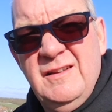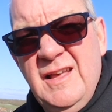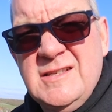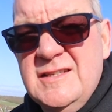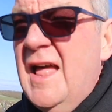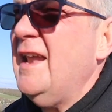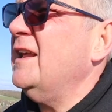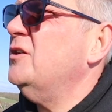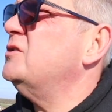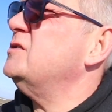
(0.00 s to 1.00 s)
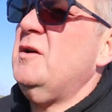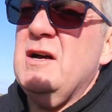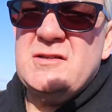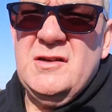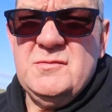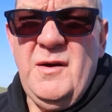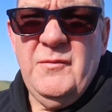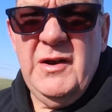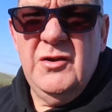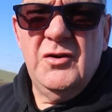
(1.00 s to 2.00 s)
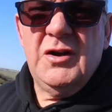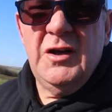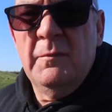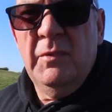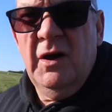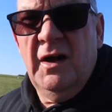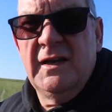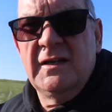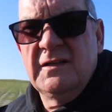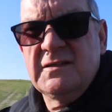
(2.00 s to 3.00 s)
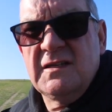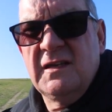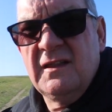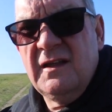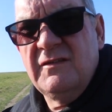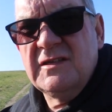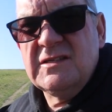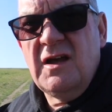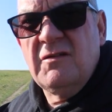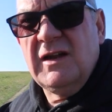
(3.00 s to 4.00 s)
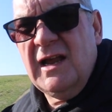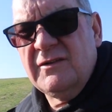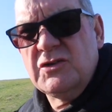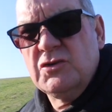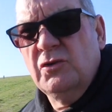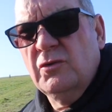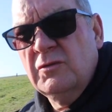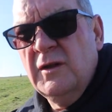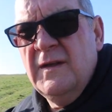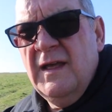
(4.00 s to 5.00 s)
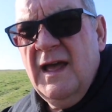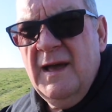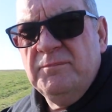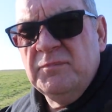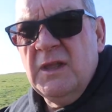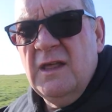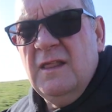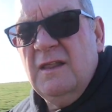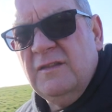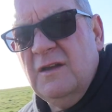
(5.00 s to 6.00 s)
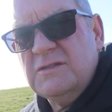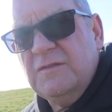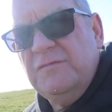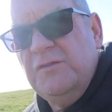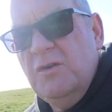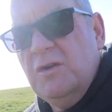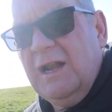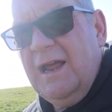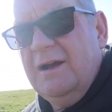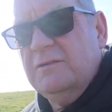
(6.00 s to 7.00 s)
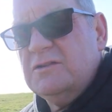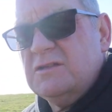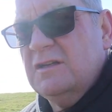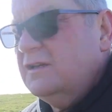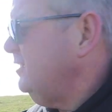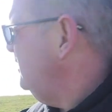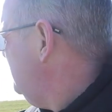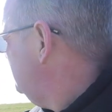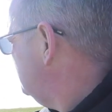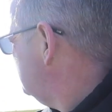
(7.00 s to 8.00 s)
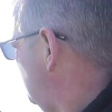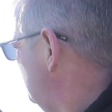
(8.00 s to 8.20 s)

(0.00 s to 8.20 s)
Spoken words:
isn't any good to us, because when we look behind us there is no cloud at all. There's a few clouds just